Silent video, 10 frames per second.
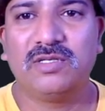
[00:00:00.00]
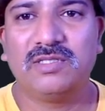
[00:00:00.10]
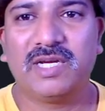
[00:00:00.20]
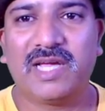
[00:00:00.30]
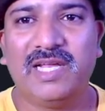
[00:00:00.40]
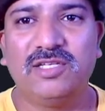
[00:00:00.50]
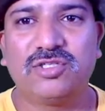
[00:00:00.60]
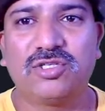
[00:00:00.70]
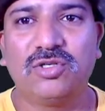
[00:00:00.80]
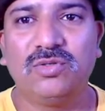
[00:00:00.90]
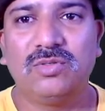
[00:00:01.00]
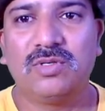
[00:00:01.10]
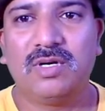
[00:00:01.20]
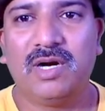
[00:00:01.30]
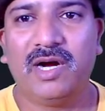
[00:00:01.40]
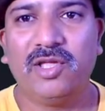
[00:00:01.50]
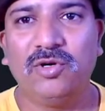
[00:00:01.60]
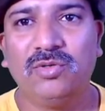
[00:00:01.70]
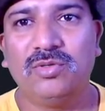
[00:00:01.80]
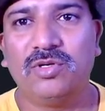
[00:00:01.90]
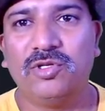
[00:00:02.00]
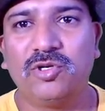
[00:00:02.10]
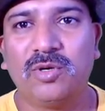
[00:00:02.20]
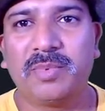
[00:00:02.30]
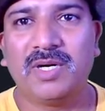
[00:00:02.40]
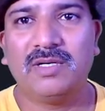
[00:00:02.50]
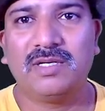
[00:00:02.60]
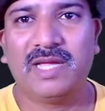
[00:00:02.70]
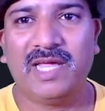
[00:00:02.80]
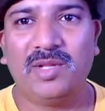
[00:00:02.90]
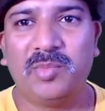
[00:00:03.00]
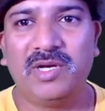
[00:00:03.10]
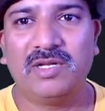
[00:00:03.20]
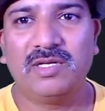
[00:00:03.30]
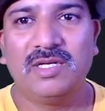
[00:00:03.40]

the Callisto, Io, Europa, Ganymede.